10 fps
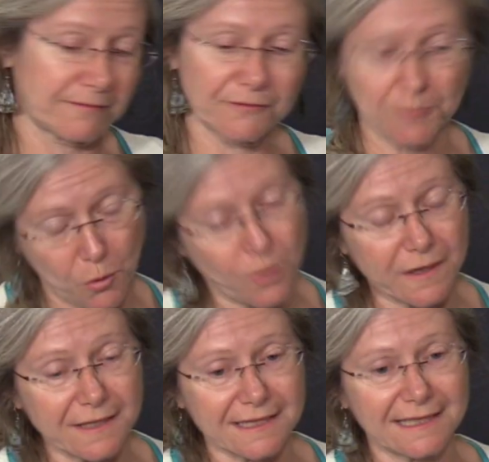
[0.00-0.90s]

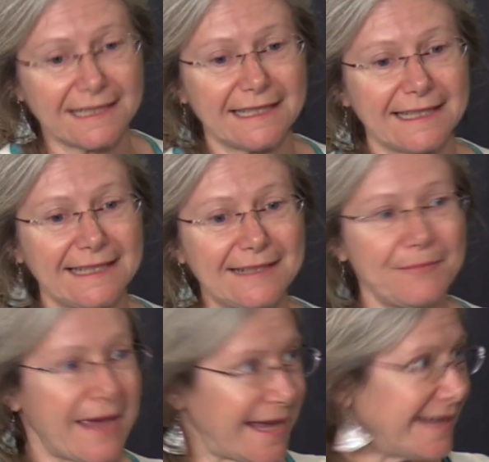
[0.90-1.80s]
report in
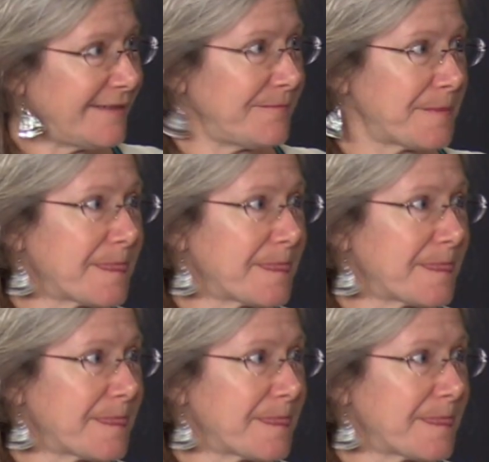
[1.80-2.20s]
May.